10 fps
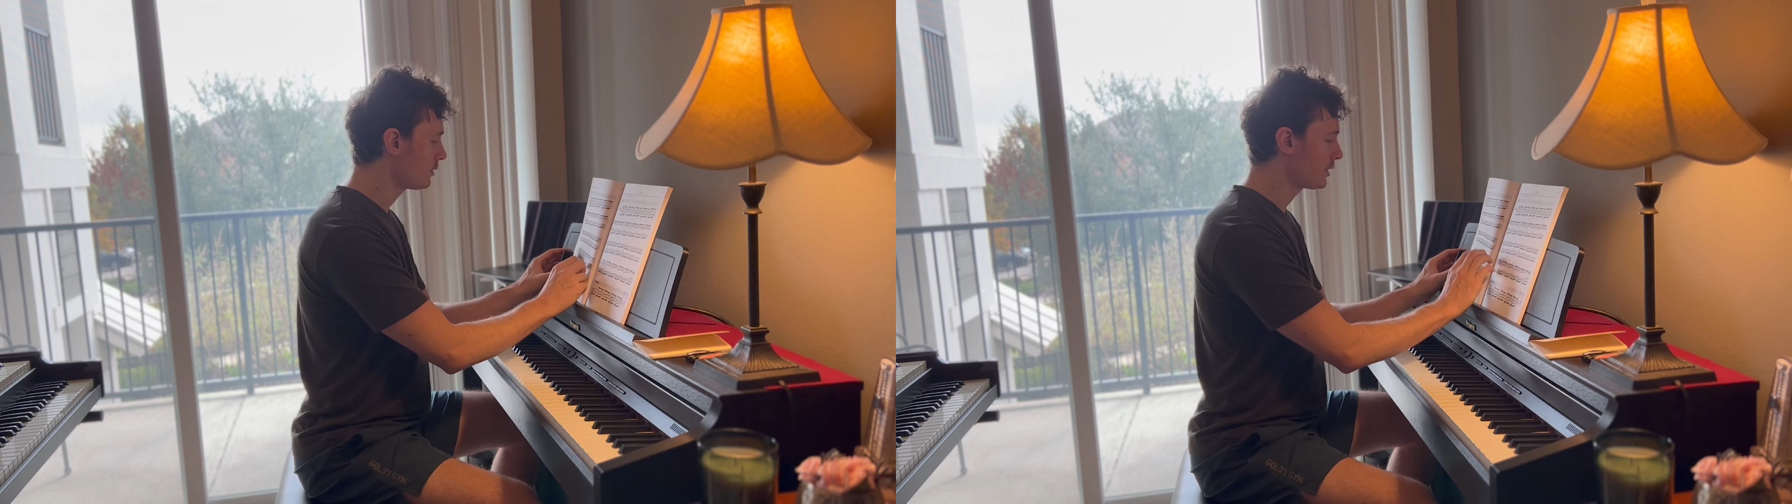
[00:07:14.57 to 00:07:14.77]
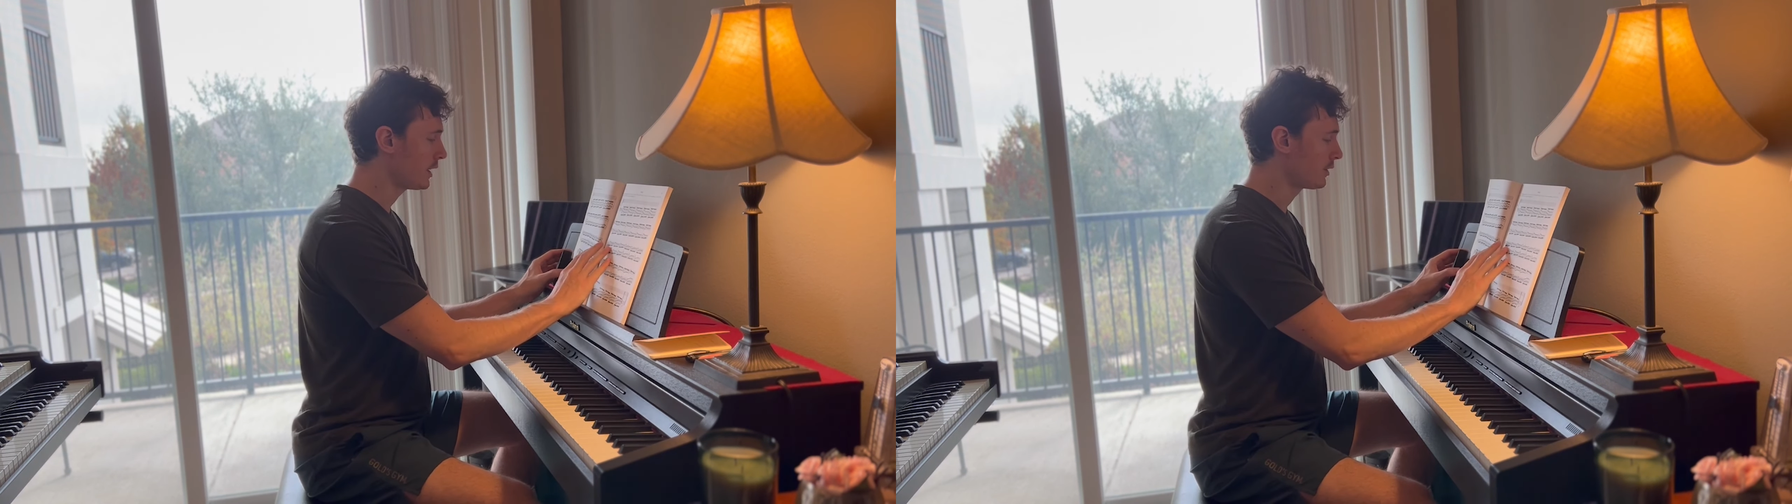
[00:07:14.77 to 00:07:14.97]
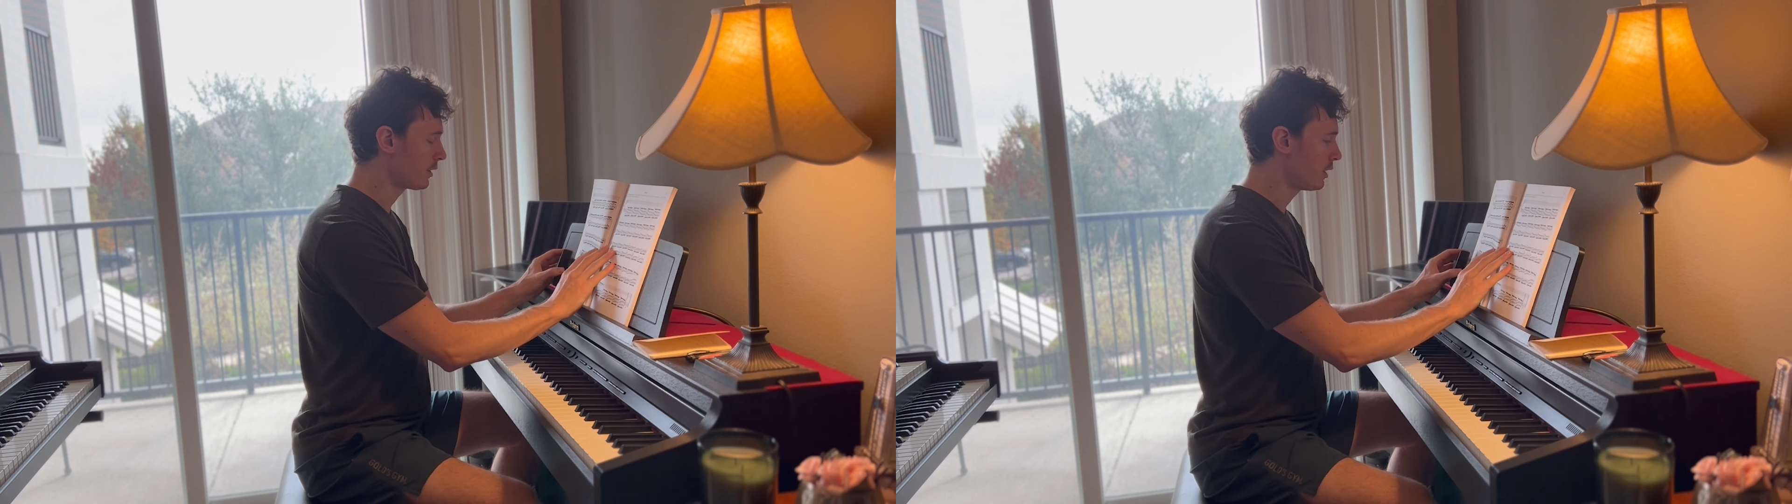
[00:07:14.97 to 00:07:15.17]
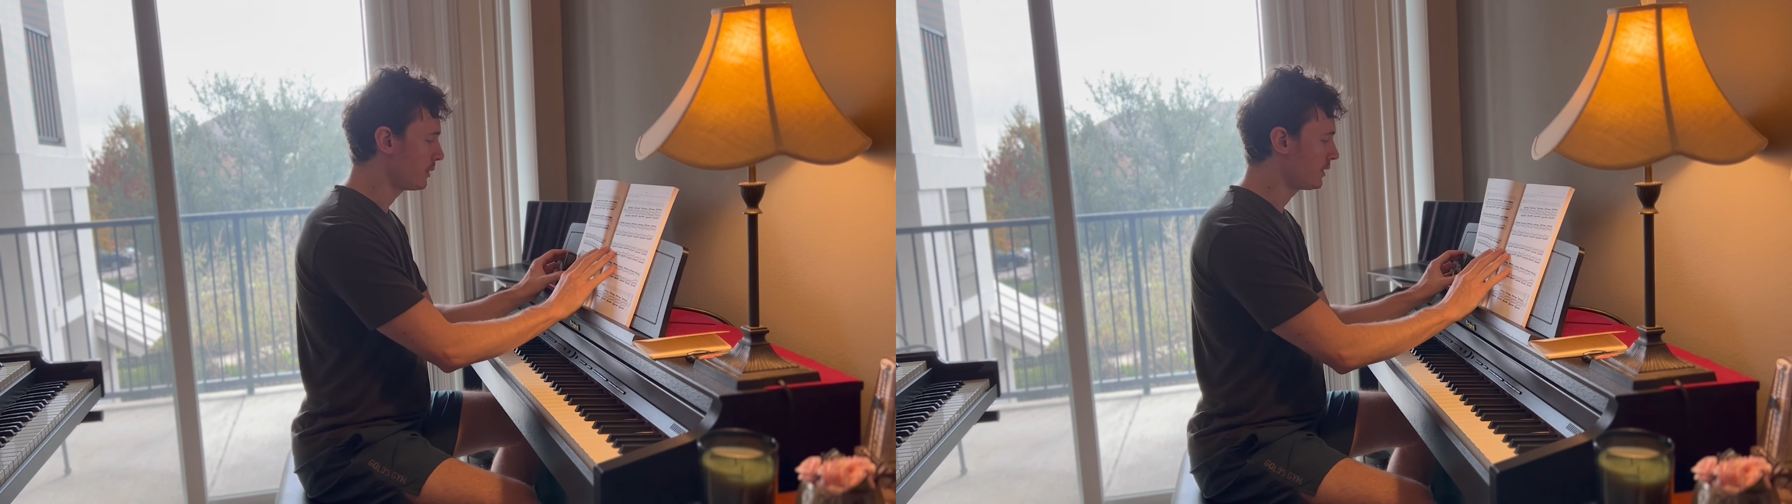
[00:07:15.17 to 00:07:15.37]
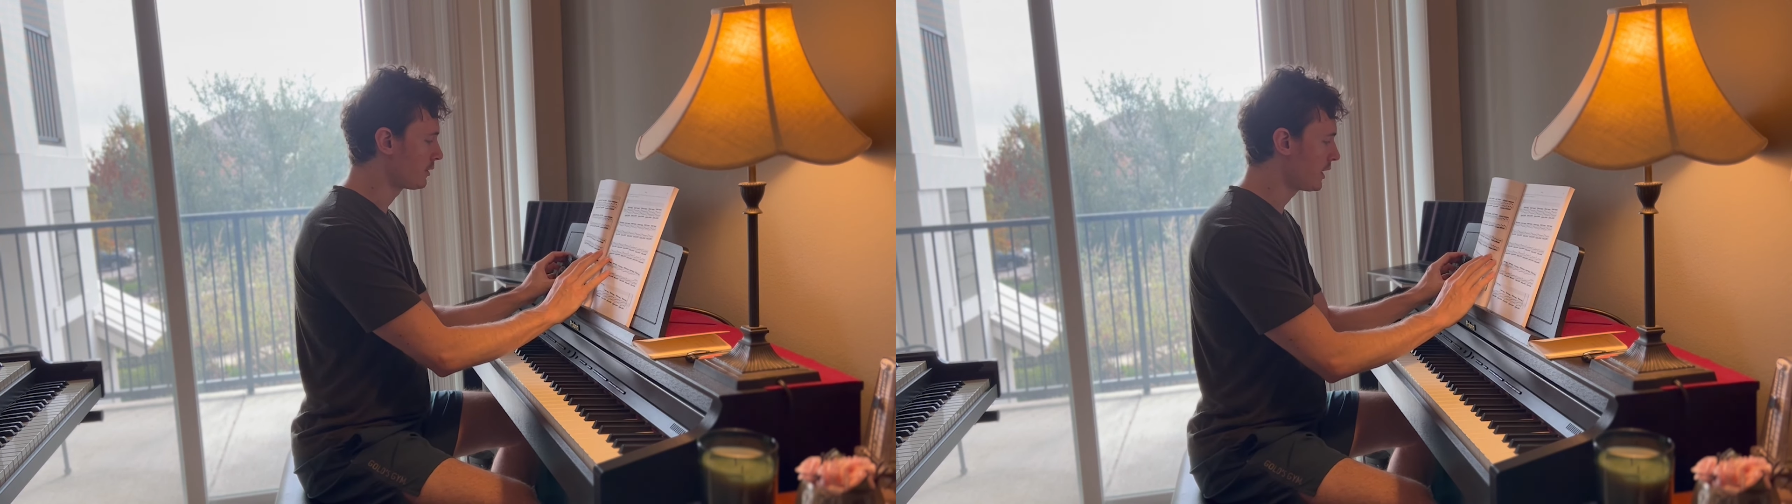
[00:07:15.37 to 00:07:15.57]
Scales are
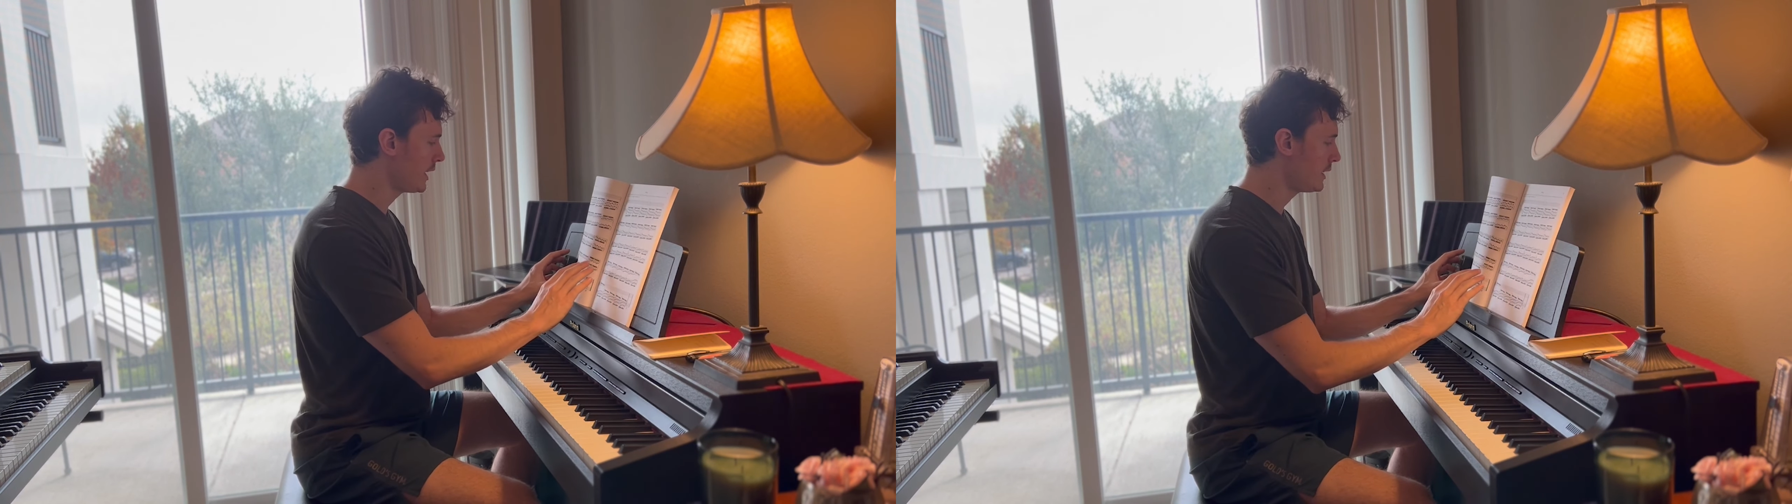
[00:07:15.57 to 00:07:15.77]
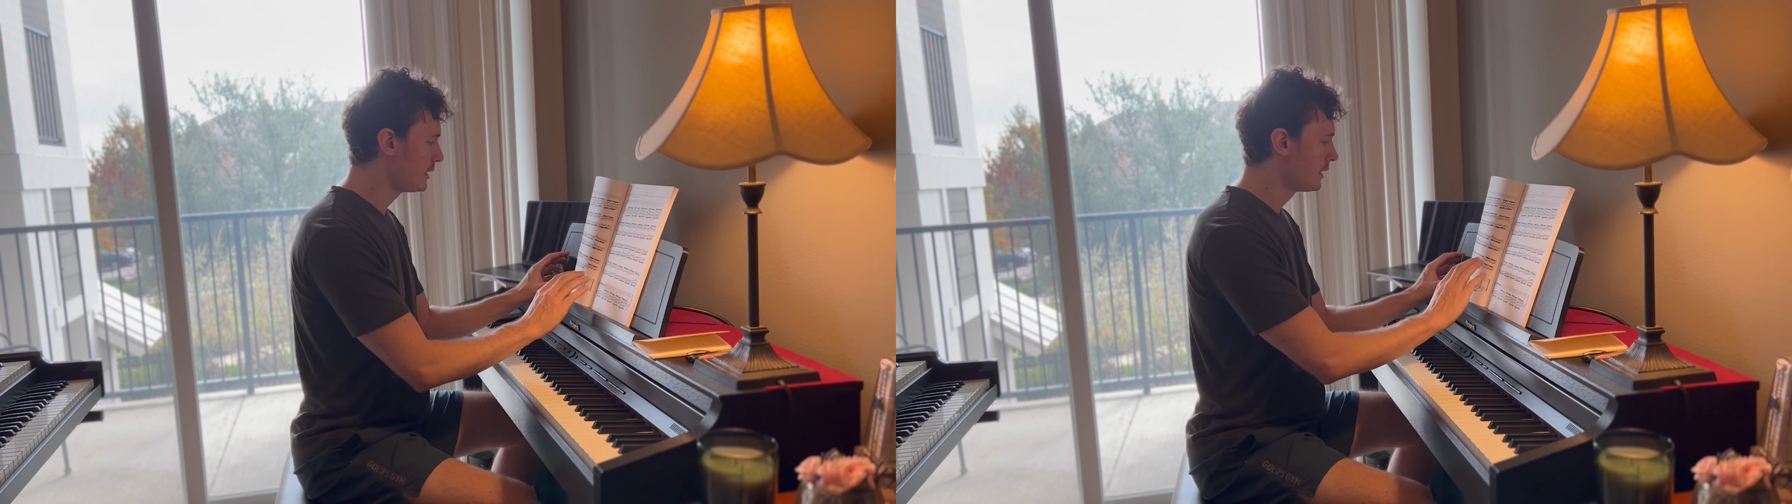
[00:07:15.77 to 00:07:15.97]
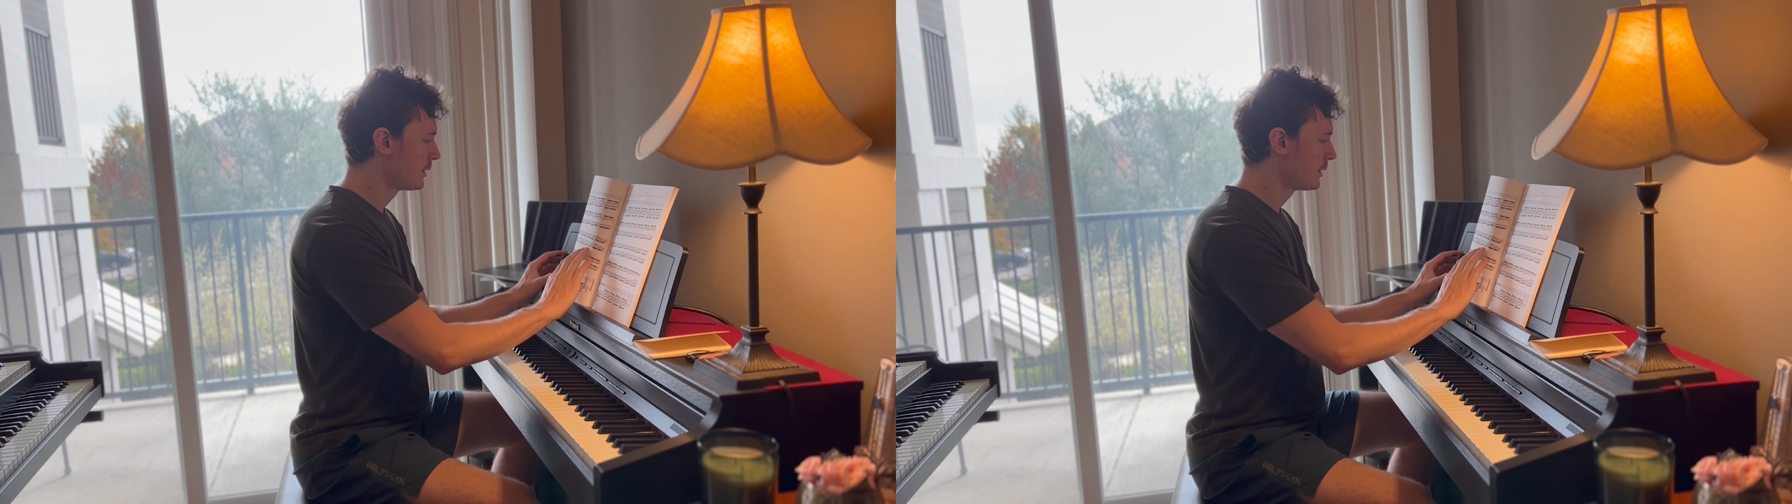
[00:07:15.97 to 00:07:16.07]
always great.